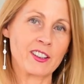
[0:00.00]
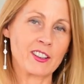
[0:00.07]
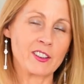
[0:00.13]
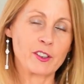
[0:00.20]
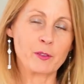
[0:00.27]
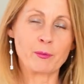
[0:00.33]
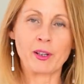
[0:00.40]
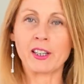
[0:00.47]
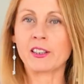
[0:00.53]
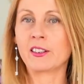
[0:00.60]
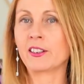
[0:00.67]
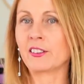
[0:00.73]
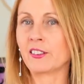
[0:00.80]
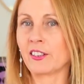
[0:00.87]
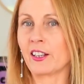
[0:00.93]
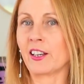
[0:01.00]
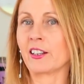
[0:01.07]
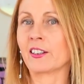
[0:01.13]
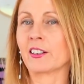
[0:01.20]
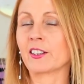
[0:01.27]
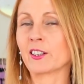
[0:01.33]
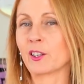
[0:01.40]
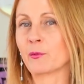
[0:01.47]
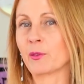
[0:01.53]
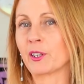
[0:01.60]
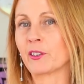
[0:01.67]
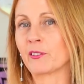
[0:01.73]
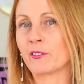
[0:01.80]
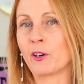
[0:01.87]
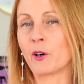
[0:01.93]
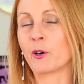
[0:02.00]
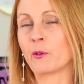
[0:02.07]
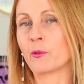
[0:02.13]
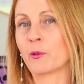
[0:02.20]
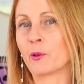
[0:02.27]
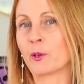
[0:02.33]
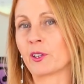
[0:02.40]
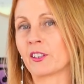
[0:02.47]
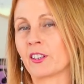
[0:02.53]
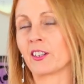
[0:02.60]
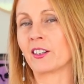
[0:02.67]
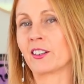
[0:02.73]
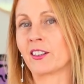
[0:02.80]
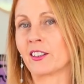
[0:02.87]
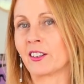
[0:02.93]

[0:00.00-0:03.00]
you may need to add a little bit of hot water